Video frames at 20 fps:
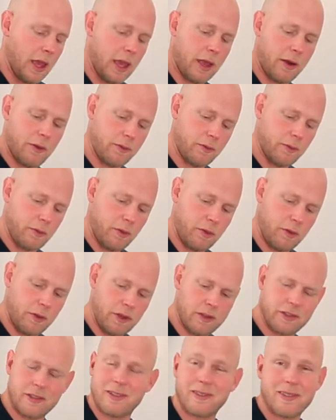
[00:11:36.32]
and
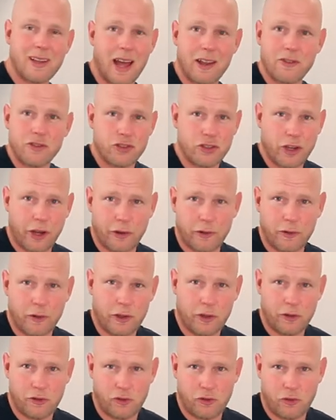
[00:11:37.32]
this is not
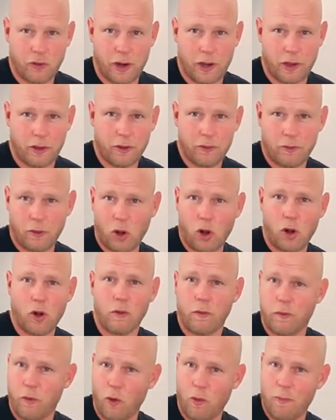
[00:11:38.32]
generally a strength of
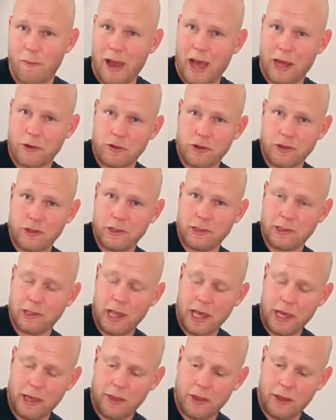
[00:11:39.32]
all-foam mattresses
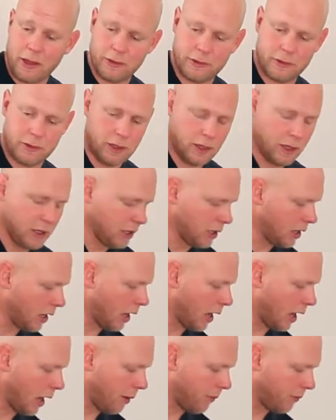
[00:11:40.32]
like this.
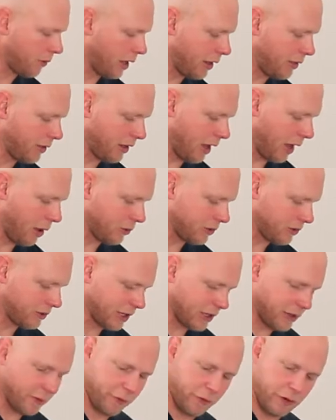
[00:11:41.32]
And I would
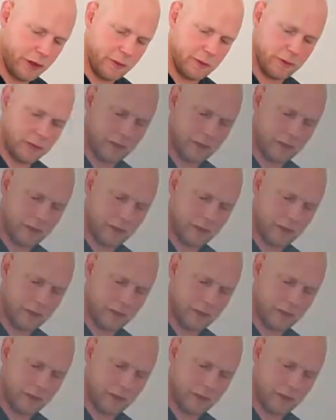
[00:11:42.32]
say the Freedom